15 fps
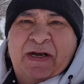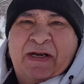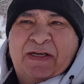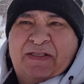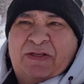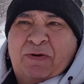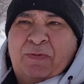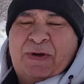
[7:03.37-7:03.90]

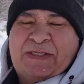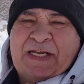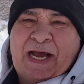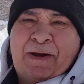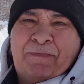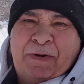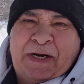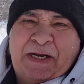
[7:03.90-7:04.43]
So what's
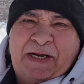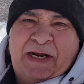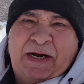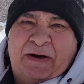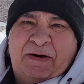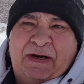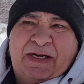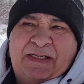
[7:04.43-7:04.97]
happening
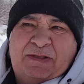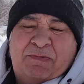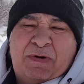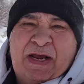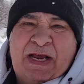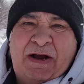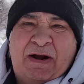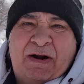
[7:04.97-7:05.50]
here is
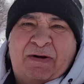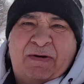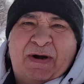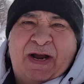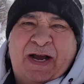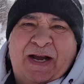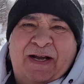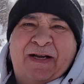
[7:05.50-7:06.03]
we've
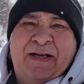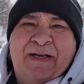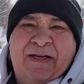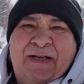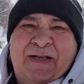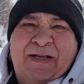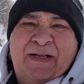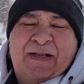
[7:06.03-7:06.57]
got
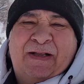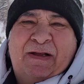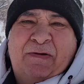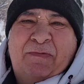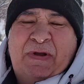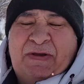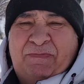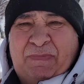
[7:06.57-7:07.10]

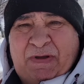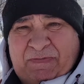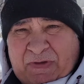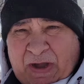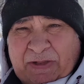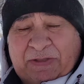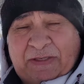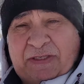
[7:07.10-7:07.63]

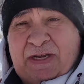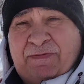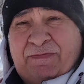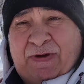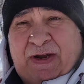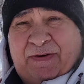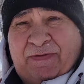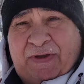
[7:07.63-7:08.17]
the
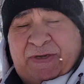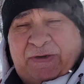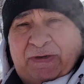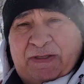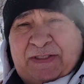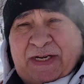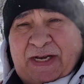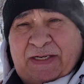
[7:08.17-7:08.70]

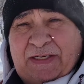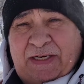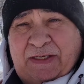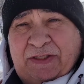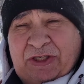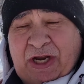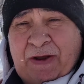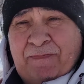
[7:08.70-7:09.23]
D500 set
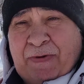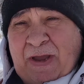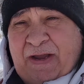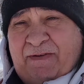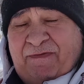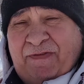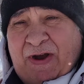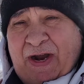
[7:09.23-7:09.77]
in
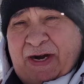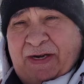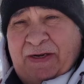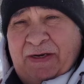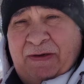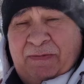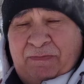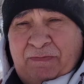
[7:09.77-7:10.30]
JPEG
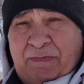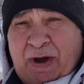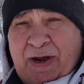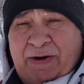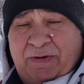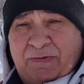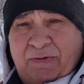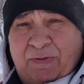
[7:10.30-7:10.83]
fine
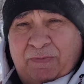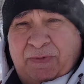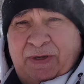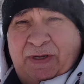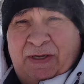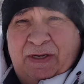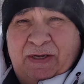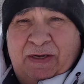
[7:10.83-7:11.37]
monochrome,
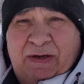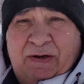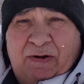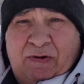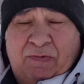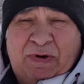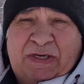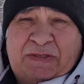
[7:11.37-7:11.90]

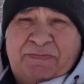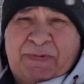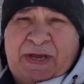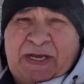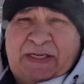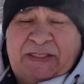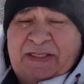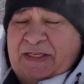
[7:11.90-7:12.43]
which
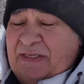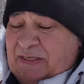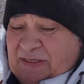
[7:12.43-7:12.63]
means